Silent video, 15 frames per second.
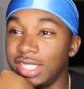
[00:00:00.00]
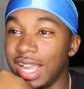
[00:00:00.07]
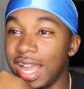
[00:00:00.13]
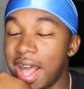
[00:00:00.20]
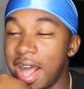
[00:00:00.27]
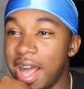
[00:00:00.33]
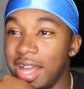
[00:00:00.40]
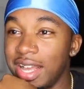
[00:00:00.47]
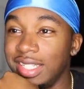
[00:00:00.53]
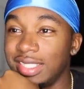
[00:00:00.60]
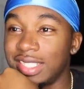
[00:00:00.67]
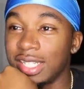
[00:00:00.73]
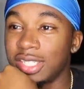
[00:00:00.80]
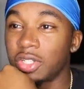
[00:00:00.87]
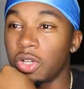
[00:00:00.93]
in your
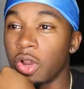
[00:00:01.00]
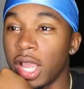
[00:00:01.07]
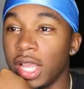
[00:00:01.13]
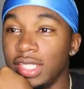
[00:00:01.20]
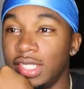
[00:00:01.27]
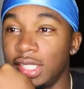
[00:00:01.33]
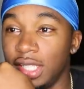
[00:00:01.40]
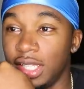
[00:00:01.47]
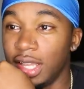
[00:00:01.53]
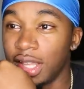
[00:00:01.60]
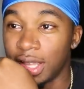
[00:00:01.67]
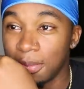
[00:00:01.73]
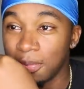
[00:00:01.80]
eyes. That's crazy.